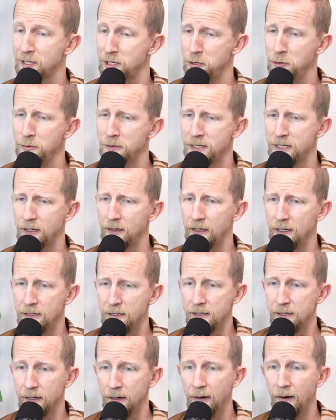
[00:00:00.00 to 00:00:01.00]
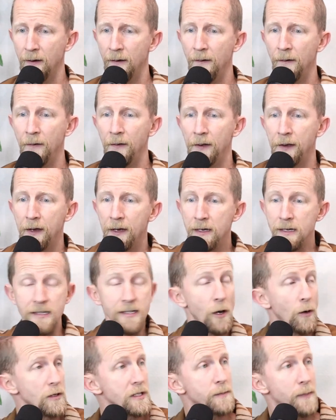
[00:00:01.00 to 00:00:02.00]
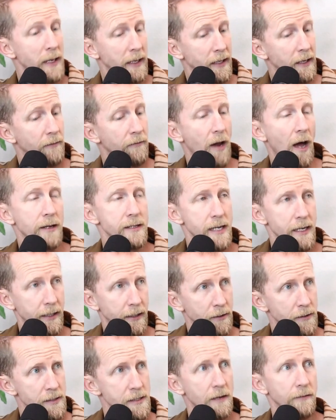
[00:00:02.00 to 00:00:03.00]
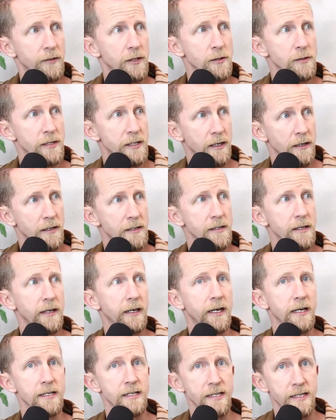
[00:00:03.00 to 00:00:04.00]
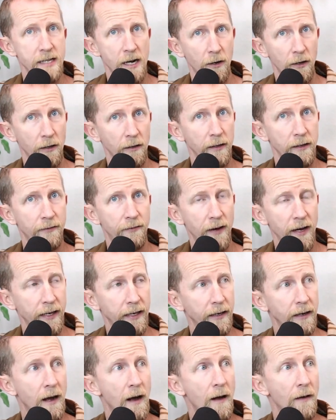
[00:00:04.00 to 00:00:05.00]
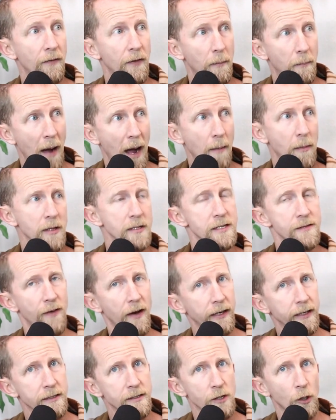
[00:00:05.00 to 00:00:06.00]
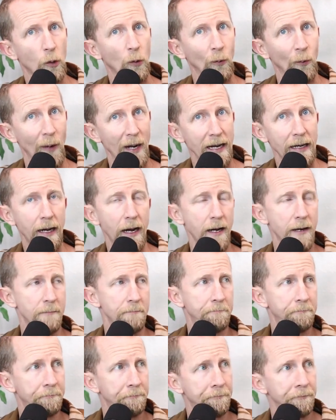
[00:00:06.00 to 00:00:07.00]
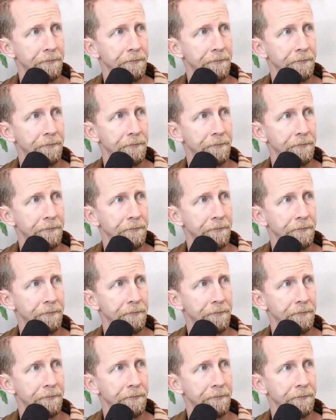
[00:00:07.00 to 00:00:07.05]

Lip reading: too seriously. So speaking of not taking yourself too seriously and hysterically funny, The Bible is Funny is a great game.